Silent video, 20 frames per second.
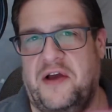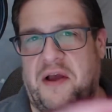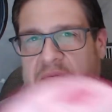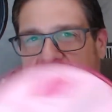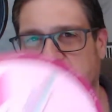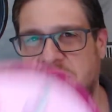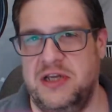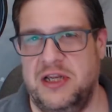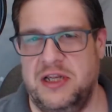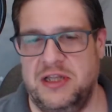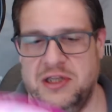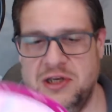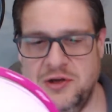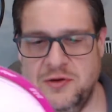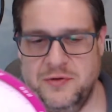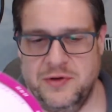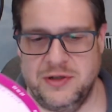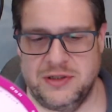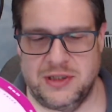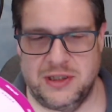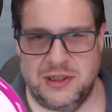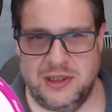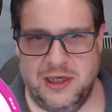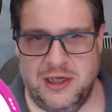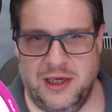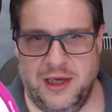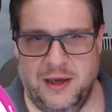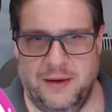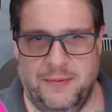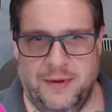what you need to do as the
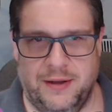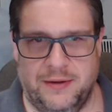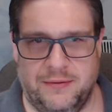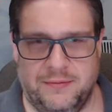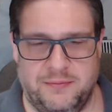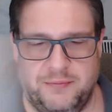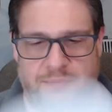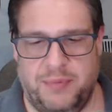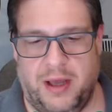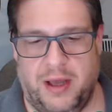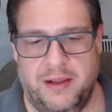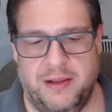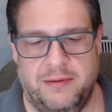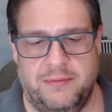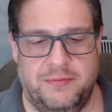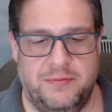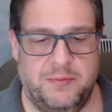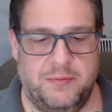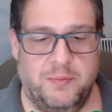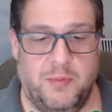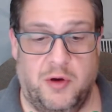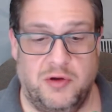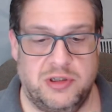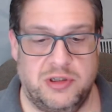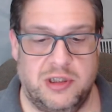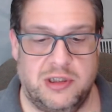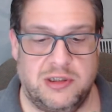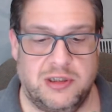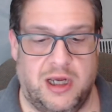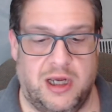DM, and by most of
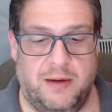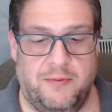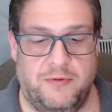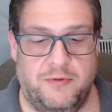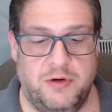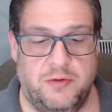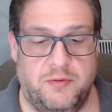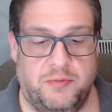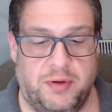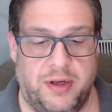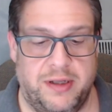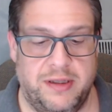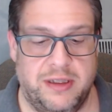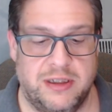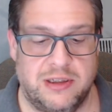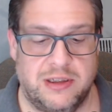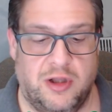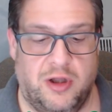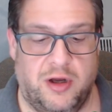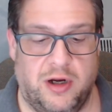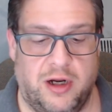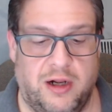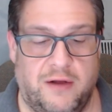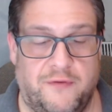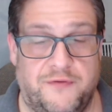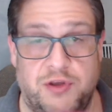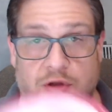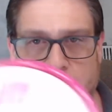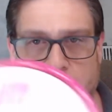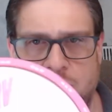the time when you play this long
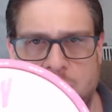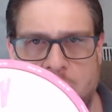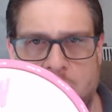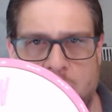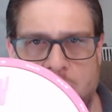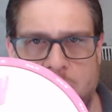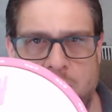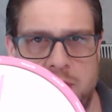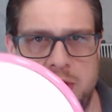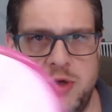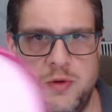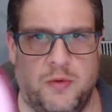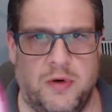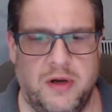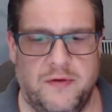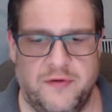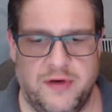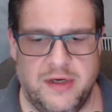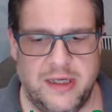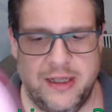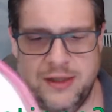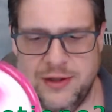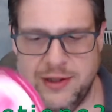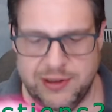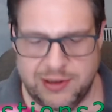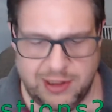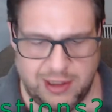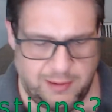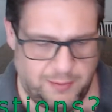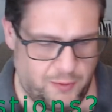enough, you'll know, and you won't even need
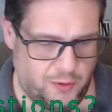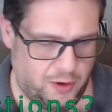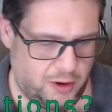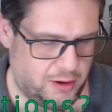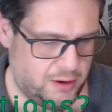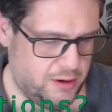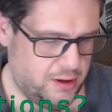this anymore.